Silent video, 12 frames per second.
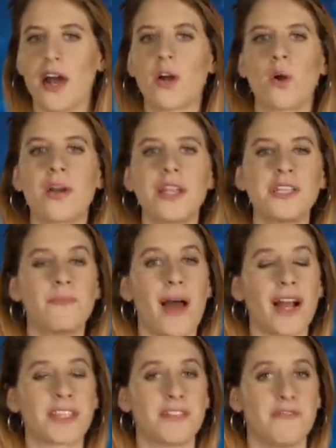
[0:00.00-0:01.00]
According to
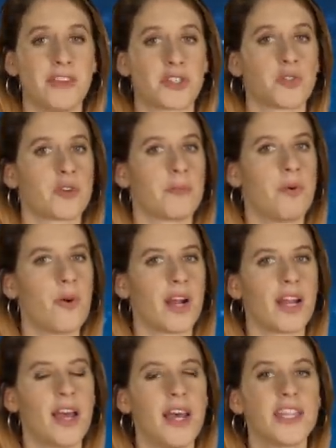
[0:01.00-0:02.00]
Bakkt's official
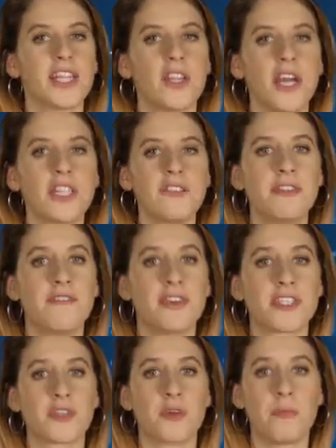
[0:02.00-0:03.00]
report, the launch of the
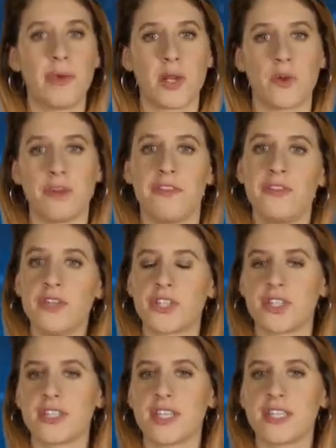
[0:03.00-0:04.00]
physical Bitcoin
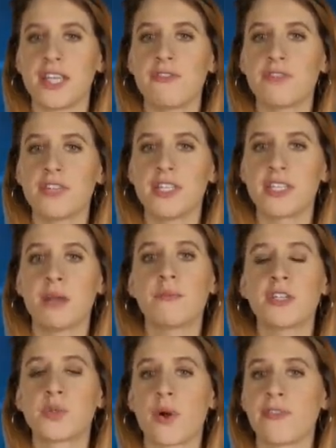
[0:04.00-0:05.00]
futures is set for
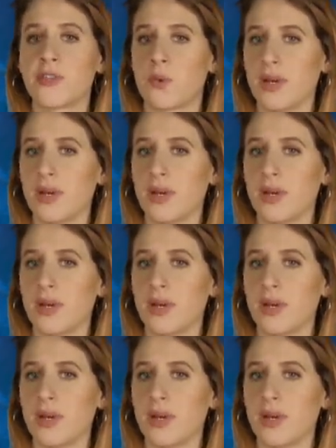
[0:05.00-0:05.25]
December 12,